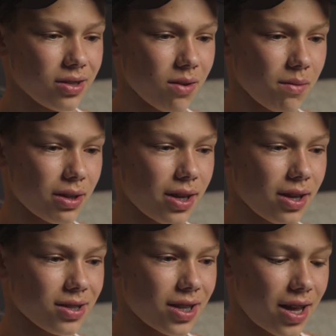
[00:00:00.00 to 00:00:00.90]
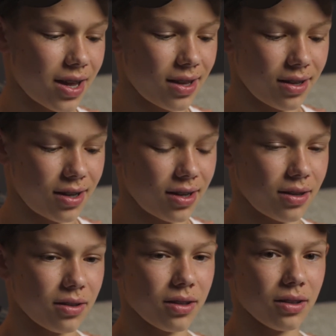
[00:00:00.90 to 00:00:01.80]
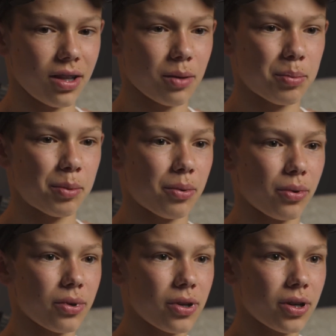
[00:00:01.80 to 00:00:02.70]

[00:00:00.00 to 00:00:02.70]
so many things that a lot of people